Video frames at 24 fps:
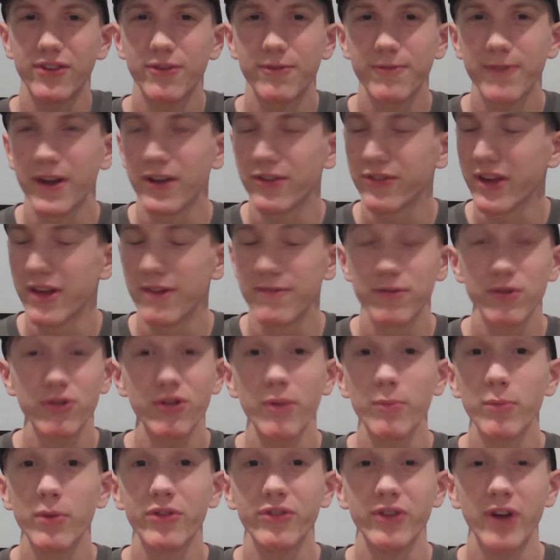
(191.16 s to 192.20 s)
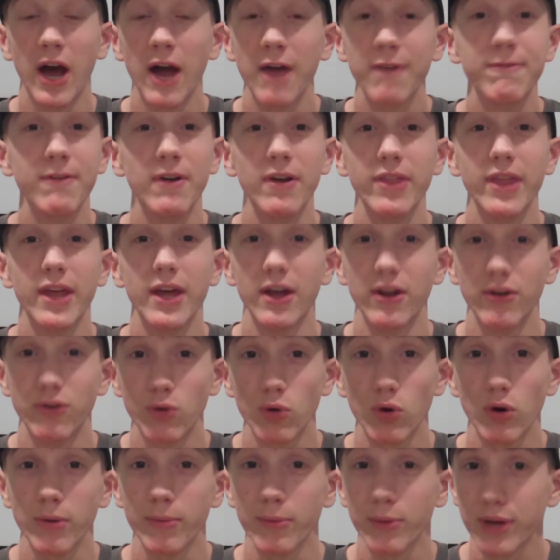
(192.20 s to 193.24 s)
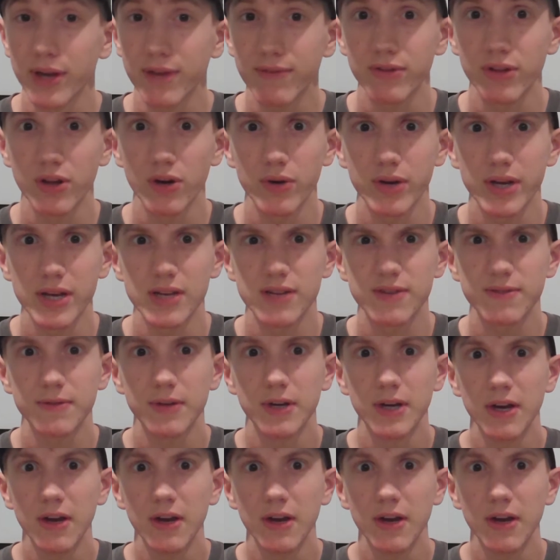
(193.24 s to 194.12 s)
his face, and for some reason I found that adorable, even though he's